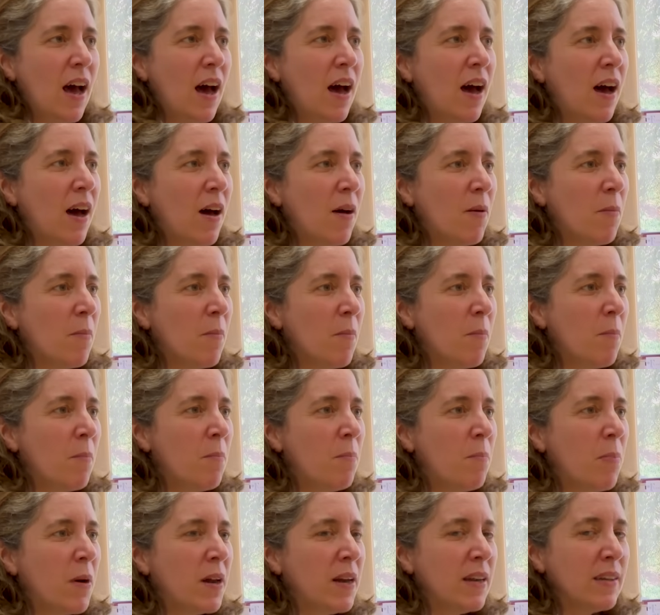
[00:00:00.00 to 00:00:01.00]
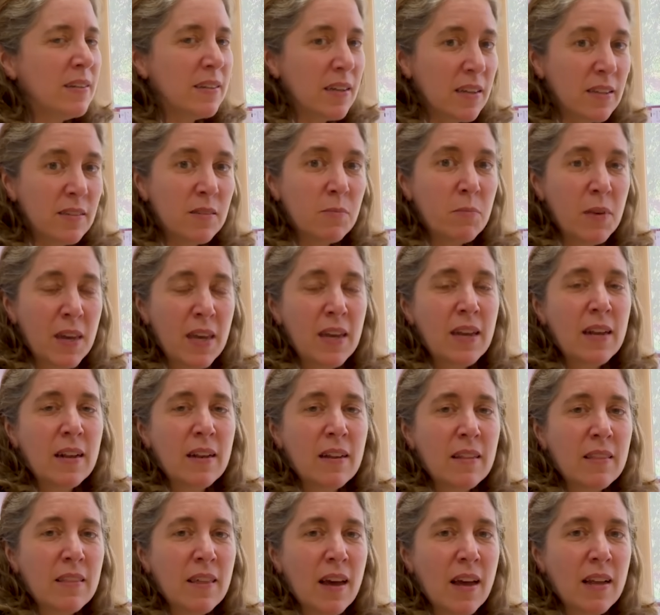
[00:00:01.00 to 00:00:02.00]
Um, but it does
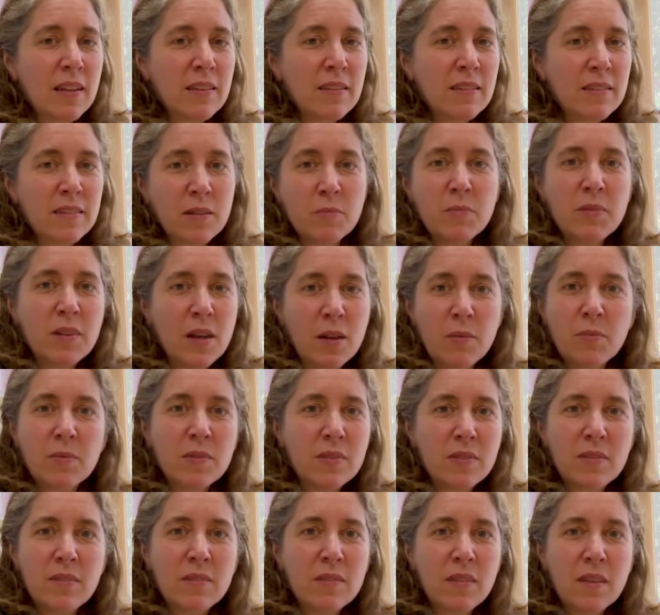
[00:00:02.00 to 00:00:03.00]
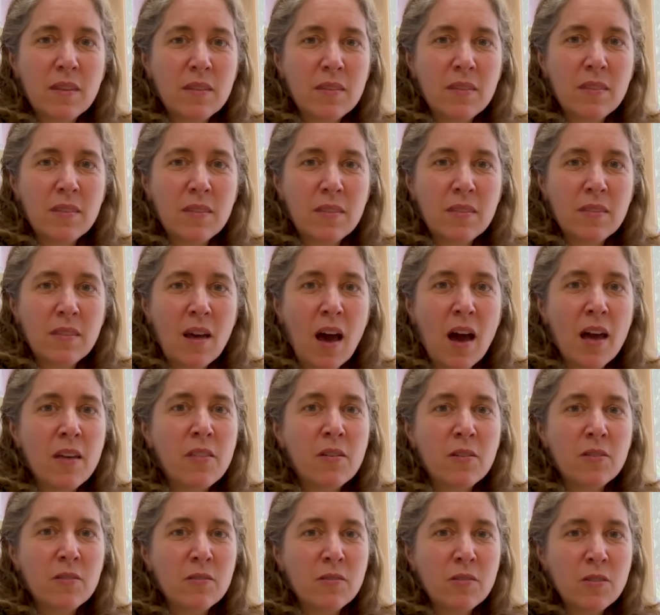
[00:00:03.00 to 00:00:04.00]
mean that sometimes that
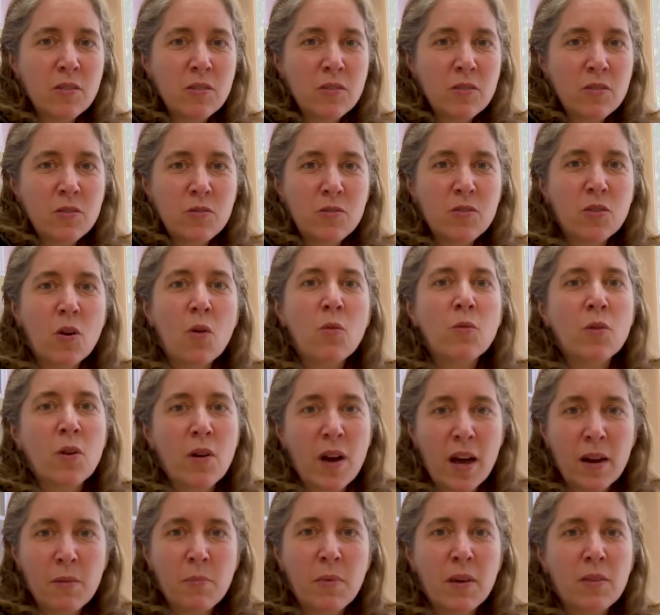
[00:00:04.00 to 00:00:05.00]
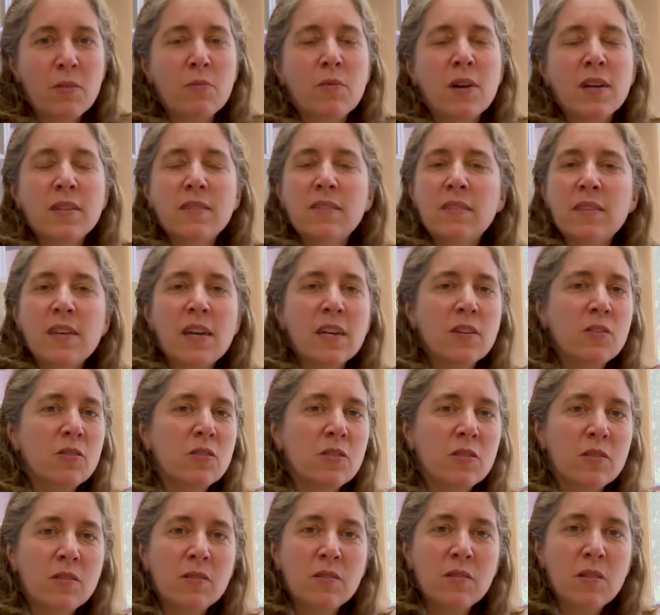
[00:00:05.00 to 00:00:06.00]
either you don't know how to make the right
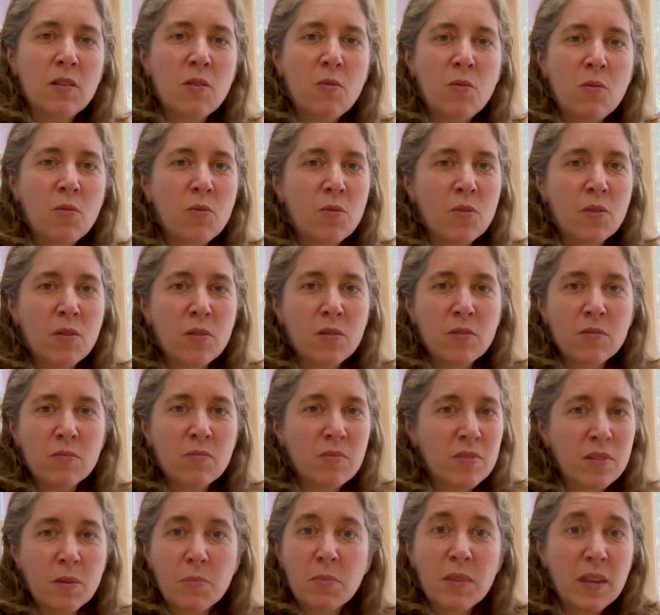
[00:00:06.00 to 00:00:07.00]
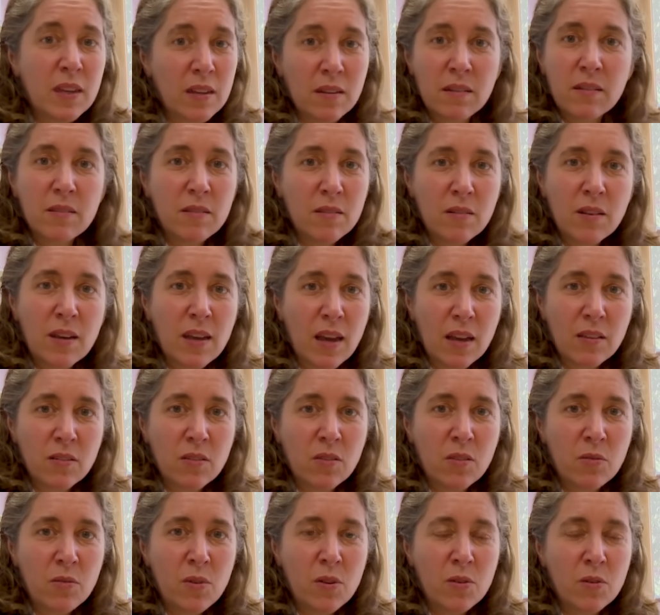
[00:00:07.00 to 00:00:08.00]
selection or something
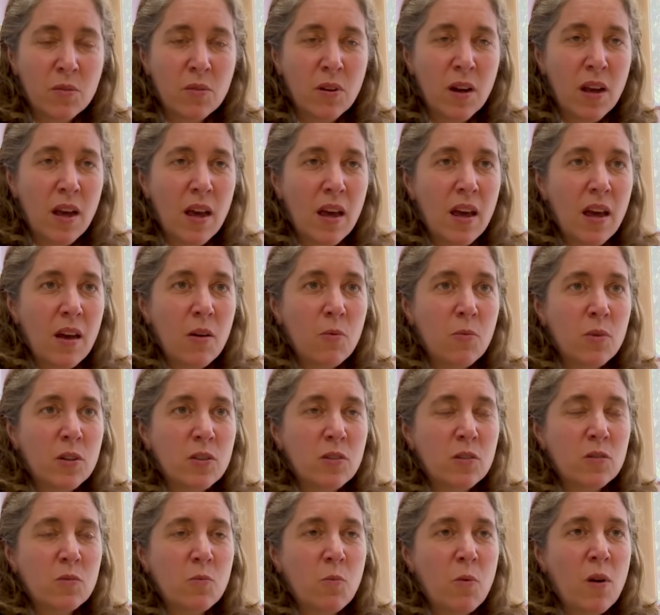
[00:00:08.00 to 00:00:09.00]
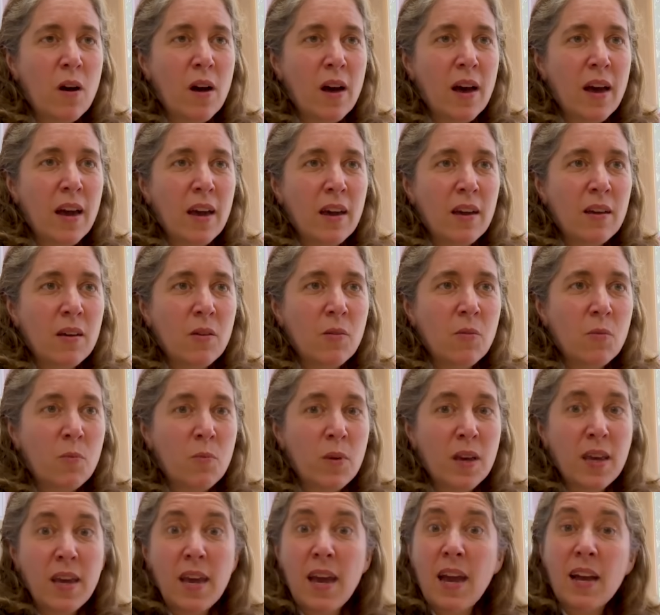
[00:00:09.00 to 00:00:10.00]
gets through, which is why
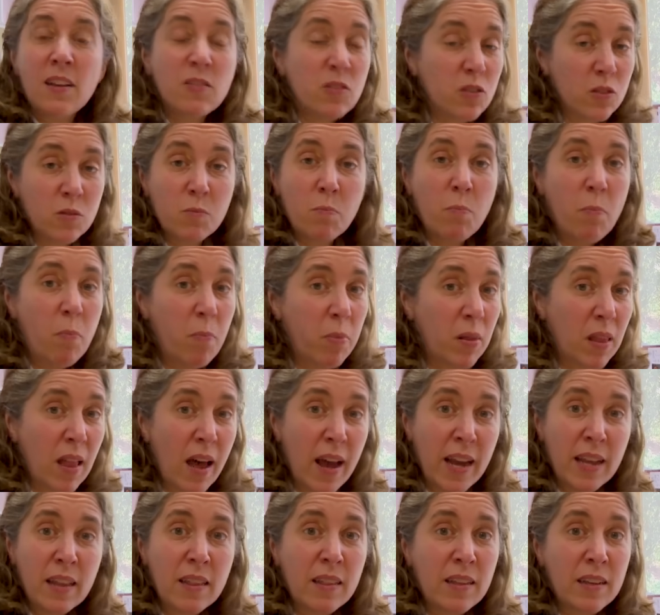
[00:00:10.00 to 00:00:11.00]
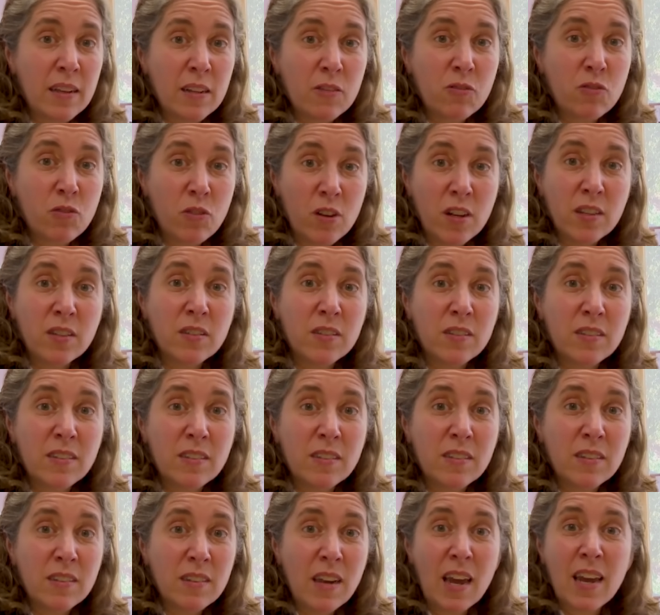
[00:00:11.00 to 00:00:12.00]
we can't just blindly
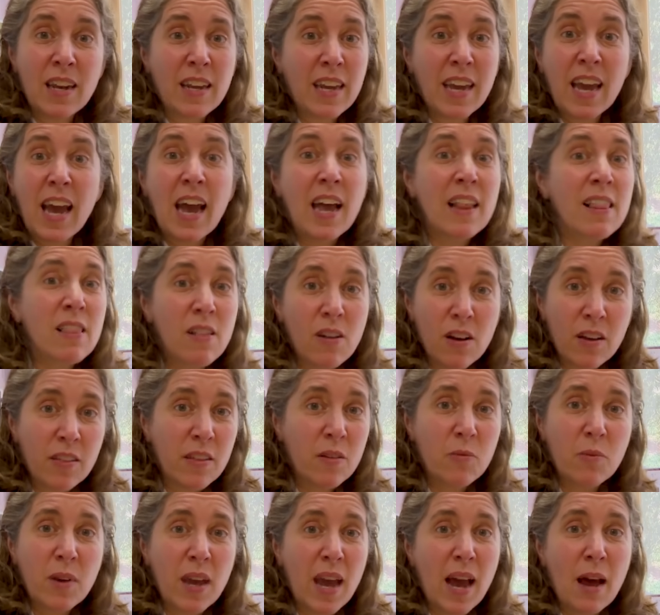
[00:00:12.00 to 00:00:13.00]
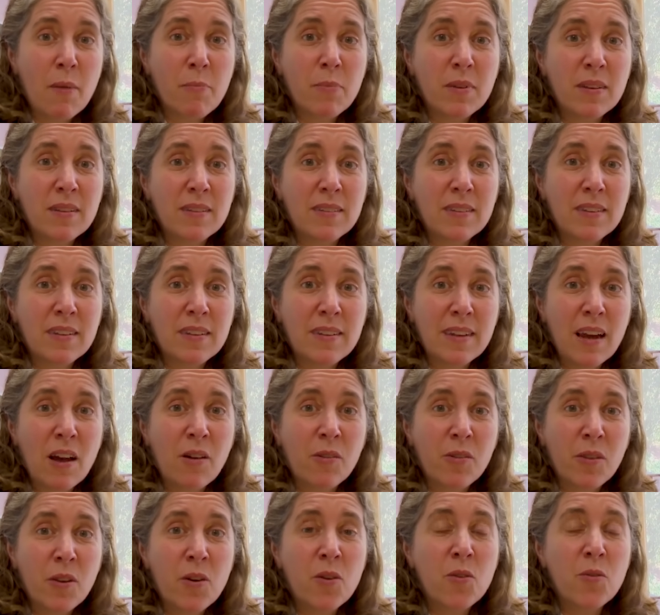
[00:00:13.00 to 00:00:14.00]
trust any catalog that we happen to
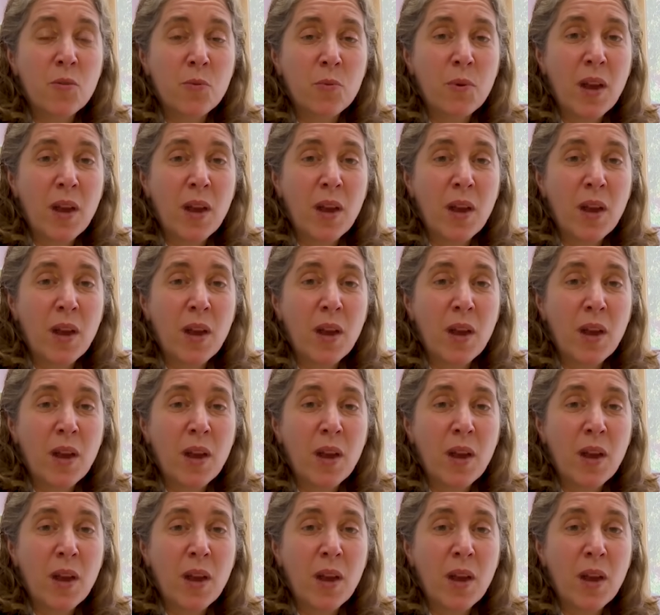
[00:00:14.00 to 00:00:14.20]
download.